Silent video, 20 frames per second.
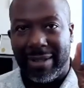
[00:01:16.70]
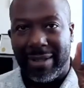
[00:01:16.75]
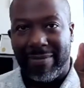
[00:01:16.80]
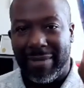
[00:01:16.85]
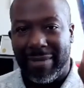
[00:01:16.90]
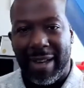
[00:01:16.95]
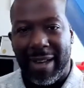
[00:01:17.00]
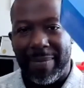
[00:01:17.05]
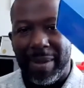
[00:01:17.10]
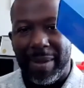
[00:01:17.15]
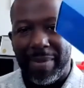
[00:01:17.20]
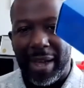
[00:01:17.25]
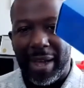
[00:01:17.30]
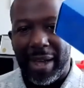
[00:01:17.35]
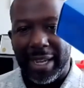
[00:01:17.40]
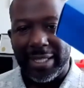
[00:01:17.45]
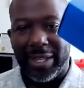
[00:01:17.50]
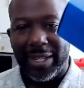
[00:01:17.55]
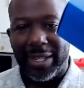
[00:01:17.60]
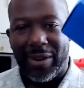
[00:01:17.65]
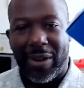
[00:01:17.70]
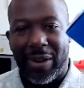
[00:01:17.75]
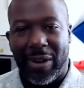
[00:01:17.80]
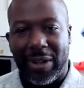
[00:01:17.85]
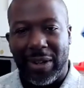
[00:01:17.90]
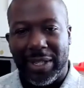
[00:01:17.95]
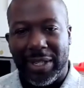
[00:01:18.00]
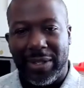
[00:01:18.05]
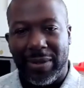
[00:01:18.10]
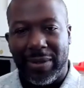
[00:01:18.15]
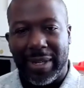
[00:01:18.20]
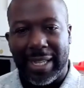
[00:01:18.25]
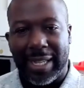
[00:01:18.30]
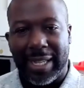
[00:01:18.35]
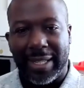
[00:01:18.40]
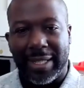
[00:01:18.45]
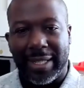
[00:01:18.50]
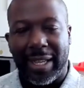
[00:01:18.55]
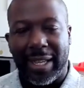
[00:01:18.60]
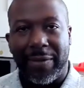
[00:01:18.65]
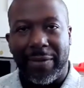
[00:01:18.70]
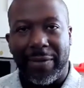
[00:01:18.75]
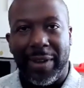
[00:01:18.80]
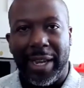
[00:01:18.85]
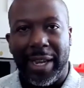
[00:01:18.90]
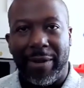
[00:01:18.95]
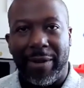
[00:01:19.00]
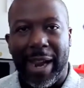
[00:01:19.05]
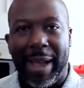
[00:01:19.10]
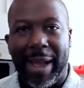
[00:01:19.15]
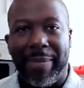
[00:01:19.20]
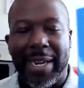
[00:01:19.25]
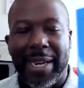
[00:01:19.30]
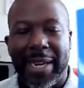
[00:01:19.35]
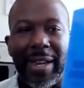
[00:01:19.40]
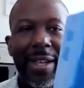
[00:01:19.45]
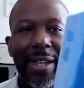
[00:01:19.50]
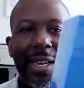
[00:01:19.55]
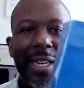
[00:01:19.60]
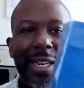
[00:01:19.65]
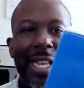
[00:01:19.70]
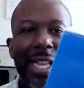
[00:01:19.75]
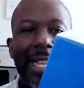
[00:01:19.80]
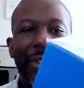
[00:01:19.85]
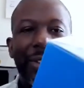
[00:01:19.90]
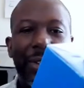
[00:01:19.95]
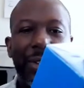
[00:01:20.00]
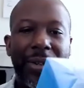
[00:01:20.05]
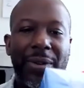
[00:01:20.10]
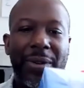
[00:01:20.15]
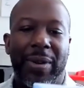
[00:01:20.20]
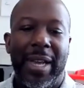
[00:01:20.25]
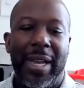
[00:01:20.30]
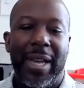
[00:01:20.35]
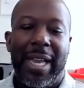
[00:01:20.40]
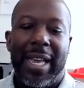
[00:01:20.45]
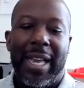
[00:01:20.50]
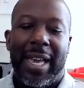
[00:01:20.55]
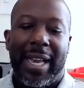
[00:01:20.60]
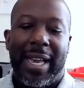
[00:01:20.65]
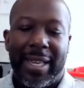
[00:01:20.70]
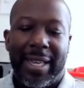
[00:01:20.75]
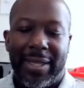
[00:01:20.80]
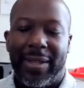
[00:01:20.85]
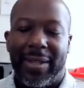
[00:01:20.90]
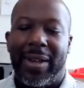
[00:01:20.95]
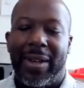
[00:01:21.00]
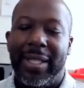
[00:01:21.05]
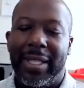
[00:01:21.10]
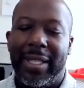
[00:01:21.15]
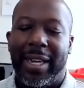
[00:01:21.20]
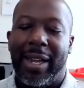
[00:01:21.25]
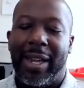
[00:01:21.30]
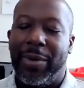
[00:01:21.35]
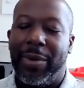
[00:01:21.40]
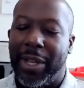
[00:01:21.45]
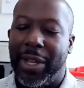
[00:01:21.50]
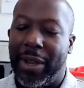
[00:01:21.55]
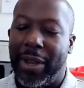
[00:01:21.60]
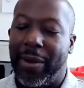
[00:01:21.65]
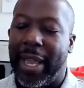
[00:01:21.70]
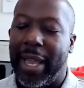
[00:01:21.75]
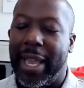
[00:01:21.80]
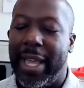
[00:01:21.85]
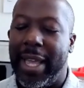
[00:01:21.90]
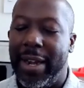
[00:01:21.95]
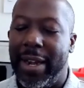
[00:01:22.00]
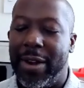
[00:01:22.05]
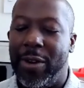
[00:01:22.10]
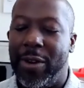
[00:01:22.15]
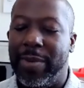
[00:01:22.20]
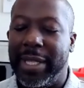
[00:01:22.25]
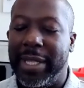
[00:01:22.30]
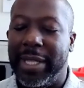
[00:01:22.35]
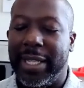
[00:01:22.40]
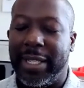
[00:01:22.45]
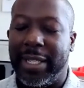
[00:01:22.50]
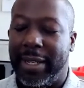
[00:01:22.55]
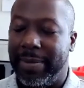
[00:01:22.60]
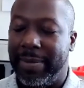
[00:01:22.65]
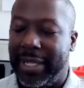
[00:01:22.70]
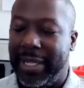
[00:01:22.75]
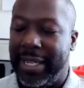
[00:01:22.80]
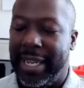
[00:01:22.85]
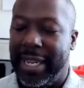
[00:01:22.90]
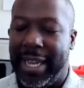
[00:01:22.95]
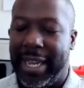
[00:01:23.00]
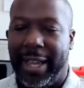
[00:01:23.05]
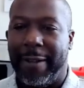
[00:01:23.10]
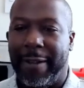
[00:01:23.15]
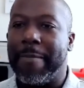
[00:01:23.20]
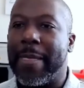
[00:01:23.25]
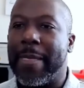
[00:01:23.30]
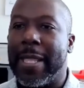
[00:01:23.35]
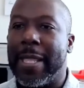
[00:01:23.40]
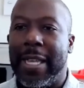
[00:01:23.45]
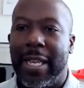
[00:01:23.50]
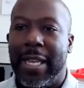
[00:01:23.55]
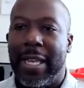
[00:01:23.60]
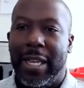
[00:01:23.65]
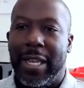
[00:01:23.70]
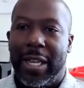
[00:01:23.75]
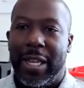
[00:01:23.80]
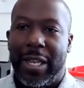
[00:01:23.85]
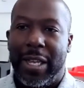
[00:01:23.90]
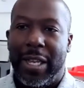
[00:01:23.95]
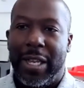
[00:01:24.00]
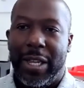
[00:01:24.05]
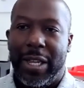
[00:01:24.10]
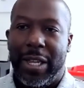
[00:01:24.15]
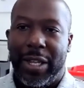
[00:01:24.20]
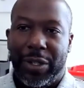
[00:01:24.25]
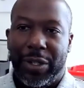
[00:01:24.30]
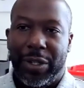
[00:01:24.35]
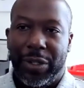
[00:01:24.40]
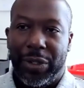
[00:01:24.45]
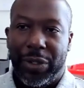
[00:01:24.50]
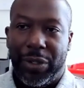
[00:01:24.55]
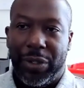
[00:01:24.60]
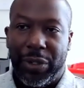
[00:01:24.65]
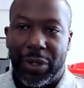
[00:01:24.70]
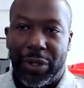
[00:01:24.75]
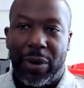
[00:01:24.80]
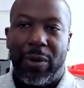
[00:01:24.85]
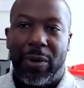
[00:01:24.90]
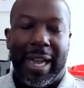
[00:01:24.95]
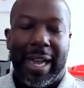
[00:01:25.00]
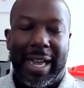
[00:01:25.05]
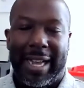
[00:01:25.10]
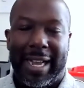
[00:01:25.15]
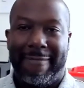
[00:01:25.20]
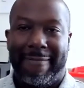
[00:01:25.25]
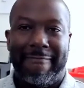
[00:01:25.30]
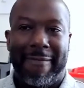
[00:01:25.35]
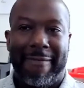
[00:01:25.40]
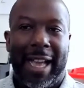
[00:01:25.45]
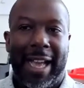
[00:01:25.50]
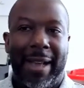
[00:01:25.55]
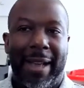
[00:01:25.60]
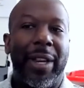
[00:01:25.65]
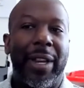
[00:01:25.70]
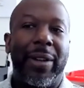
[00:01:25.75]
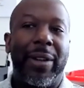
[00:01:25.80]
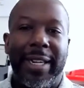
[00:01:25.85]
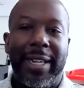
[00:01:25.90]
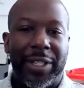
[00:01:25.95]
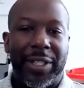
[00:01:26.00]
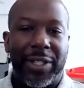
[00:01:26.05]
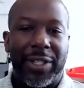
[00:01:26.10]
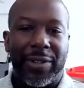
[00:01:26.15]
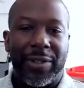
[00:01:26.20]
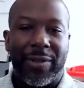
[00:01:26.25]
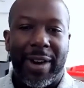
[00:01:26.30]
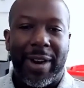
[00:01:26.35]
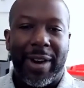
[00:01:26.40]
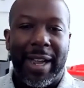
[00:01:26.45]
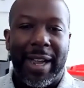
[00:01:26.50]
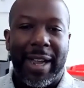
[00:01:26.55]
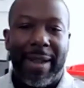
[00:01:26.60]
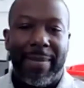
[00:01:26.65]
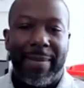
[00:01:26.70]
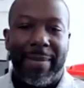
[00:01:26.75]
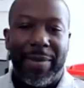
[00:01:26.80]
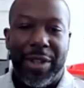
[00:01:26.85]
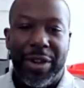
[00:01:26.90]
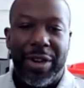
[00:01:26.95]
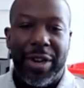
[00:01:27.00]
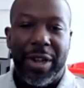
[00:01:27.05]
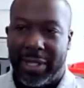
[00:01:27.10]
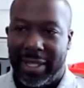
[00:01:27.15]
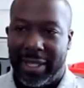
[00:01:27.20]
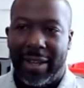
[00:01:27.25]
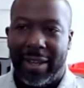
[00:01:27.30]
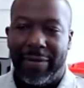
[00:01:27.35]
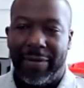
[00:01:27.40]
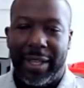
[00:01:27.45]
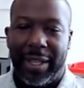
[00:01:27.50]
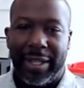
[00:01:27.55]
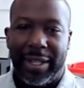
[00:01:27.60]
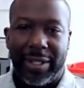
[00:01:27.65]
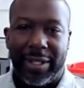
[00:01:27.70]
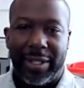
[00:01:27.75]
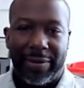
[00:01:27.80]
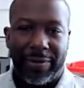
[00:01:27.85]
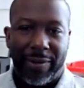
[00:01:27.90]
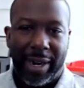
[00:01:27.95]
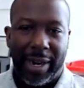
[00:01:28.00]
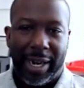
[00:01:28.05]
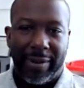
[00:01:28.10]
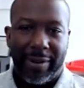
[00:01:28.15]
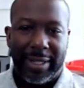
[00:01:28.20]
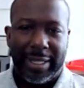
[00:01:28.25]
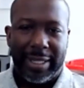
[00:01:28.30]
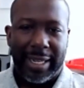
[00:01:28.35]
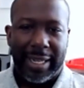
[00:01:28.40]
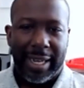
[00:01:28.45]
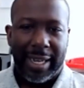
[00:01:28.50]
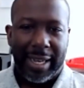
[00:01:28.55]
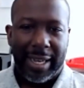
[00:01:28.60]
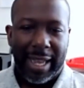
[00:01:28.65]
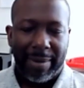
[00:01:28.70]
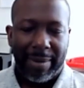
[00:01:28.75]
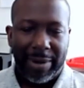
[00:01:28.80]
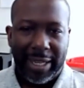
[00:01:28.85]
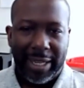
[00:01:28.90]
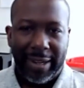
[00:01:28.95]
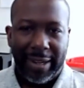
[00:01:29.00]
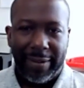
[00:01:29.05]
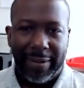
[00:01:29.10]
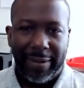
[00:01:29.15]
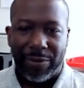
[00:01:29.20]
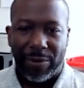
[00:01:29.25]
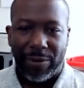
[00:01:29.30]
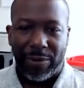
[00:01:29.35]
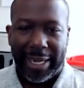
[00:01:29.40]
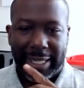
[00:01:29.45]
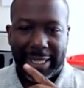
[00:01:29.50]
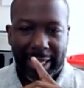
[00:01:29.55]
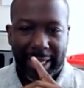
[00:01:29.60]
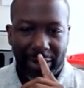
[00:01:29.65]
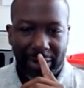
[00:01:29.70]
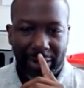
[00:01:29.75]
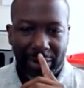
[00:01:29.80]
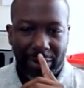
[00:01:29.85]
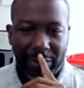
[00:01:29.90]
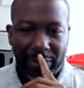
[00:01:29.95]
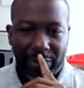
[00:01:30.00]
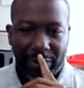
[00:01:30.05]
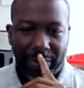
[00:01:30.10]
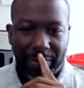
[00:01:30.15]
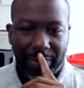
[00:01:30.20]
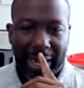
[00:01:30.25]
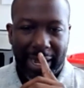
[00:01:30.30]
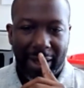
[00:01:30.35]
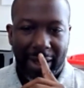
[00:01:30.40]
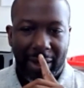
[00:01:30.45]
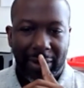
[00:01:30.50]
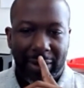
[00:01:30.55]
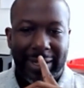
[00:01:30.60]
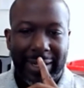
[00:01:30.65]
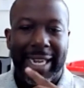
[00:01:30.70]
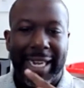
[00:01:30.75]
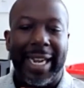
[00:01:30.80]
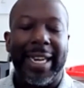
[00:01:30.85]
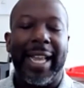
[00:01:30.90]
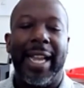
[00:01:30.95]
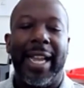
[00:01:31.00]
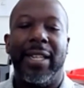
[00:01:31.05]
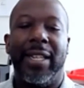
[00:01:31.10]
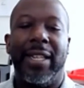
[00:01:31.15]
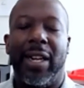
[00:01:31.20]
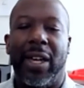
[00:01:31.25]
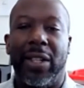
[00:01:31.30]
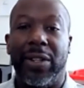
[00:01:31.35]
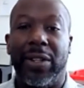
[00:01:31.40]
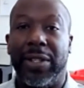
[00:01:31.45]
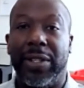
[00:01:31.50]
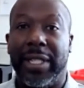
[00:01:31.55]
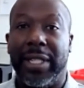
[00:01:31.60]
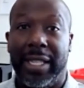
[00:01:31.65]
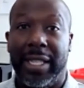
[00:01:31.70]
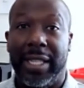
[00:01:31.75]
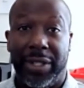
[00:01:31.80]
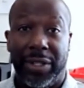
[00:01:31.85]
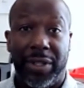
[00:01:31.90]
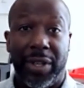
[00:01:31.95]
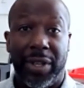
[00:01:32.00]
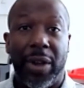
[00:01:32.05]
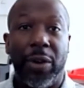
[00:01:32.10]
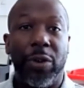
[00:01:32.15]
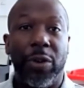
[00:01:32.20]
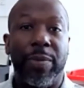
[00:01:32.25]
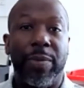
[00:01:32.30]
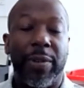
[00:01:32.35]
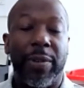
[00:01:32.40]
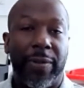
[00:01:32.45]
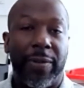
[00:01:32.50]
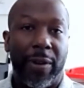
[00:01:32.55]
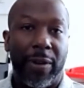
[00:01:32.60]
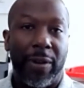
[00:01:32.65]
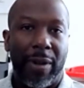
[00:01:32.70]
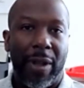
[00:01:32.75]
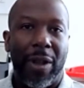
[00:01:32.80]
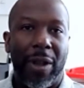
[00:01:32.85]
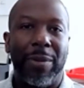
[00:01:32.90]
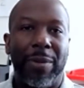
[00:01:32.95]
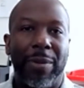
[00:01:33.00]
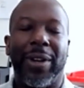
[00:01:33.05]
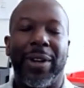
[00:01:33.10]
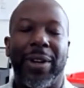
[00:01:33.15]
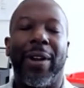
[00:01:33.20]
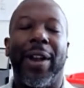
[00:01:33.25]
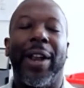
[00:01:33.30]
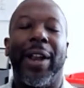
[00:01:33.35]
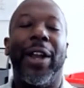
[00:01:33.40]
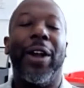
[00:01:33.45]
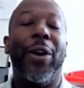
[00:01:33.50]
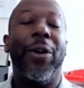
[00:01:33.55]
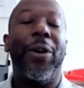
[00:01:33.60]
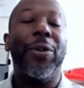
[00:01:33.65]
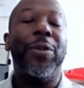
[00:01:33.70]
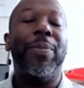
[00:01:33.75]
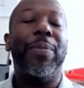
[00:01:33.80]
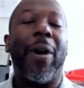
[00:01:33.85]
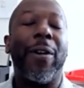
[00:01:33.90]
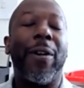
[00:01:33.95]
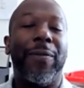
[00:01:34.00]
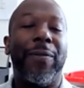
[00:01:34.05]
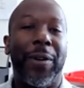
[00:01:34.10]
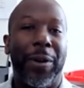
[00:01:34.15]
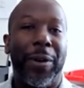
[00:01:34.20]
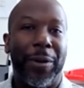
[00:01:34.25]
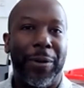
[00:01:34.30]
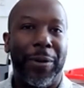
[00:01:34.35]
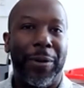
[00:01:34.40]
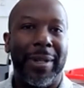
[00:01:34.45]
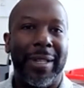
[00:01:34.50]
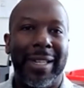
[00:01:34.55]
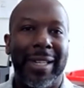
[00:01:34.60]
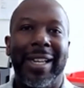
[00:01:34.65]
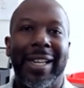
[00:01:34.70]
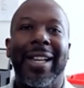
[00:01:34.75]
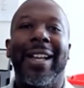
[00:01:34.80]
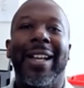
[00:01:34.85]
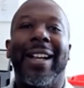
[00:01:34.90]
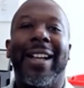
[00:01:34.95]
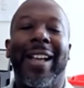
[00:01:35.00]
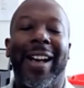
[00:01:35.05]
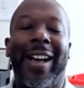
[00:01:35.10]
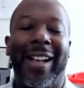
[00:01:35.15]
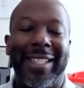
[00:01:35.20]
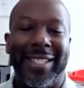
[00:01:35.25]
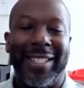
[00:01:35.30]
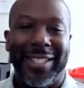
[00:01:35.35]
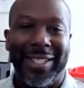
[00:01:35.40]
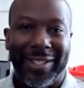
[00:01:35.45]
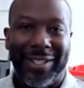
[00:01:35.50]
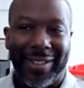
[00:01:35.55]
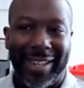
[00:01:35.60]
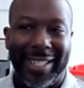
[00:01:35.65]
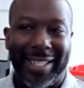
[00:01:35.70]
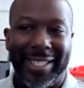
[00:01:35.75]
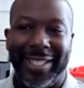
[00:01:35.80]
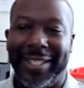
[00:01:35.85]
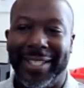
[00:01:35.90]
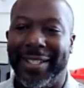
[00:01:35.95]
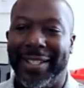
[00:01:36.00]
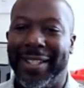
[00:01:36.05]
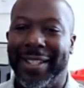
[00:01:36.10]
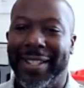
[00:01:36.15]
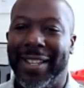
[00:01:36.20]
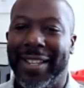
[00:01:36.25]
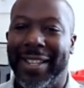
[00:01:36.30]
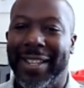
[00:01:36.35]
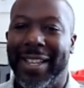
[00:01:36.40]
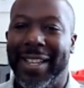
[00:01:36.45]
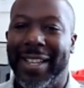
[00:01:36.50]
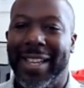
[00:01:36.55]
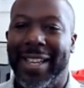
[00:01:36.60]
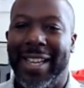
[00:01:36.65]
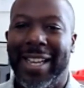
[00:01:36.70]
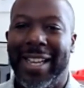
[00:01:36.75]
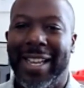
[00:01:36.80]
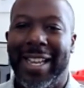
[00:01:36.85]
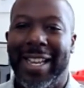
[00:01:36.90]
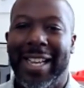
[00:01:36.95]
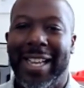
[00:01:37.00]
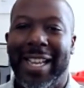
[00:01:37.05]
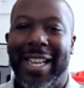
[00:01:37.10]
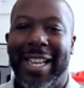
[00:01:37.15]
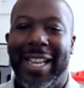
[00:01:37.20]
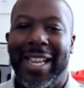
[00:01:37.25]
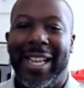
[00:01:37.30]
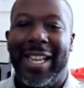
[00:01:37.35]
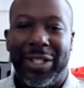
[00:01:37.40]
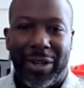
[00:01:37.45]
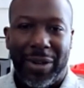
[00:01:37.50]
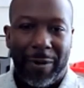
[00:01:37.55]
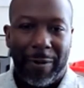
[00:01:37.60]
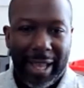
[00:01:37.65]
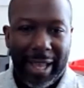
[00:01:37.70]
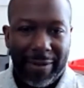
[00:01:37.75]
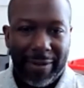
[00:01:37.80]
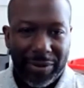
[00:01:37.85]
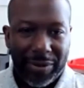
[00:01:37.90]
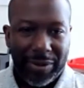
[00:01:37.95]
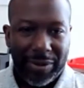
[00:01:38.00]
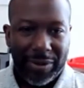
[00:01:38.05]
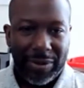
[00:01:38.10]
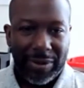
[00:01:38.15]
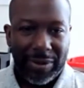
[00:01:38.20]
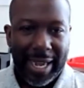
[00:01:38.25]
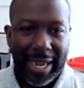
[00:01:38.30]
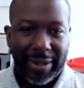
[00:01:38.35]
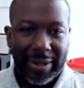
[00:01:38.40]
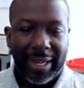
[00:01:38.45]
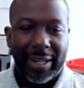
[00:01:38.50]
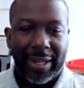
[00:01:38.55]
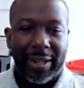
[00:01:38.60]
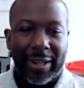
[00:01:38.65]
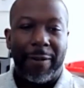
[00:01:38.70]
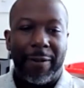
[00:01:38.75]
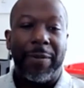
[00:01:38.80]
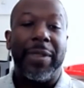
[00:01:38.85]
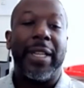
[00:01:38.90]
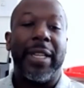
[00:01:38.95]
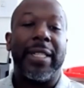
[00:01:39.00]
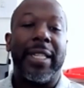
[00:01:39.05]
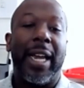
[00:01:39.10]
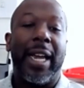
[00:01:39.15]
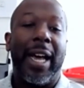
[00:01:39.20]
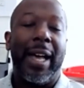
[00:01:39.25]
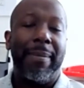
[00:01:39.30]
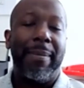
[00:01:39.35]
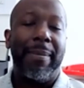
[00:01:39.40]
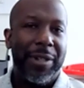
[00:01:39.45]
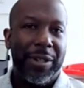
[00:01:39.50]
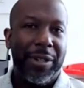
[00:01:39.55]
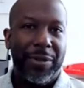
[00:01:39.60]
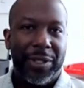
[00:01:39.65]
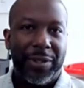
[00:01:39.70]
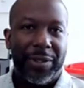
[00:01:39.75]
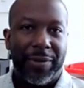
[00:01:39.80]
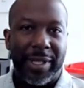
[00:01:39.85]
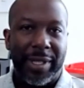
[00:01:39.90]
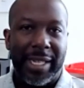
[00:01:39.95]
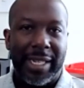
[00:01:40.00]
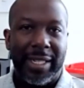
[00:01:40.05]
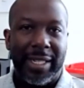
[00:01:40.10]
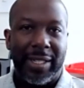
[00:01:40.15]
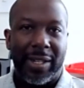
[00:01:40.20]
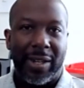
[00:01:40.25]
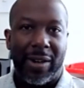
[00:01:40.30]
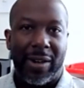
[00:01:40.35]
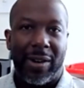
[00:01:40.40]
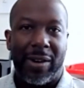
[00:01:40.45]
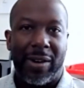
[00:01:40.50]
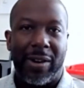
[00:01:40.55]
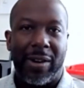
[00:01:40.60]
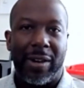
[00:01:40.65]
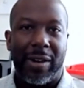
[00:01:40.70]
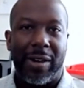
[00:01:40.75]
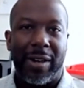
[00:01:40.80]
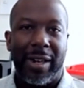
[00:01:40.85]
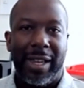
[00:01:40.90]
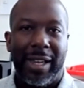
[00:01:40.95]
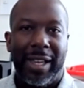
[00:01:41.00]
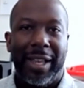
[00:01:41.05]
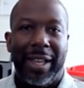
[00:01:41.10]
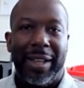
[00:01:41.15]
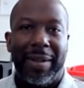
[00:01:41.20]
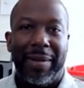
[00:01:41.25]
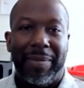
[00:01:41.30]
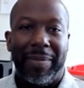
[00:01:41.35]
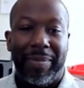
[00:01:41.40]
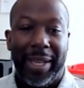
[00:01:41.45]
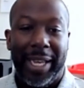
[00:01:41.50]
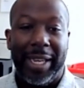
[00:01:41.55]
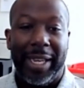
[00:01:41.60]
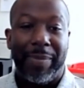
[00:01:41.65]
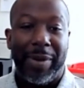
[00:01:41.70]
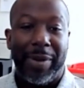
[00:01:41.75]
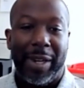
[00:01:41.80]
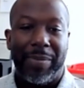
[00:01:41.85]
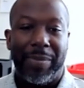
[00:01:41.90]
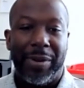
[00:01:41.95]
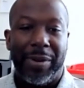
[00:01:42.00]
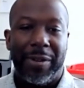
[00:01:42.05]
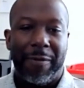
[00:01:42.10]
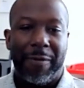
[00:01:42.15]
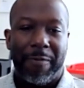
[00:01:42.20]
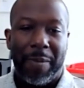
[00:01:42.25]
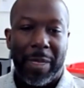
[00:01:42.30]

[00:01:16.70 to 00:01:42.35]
up the box at all. It's still got the cellophane wrapping on it. And so I thought that I would go ahead and open this up today. So I'm going to go ahead and describe the notes of this fragrance. I believe it retailed for about $98, and this is the Eau de Parfum, Eau de Parfum concentration. So if I scroll down here, the top notes for this are pink pepper,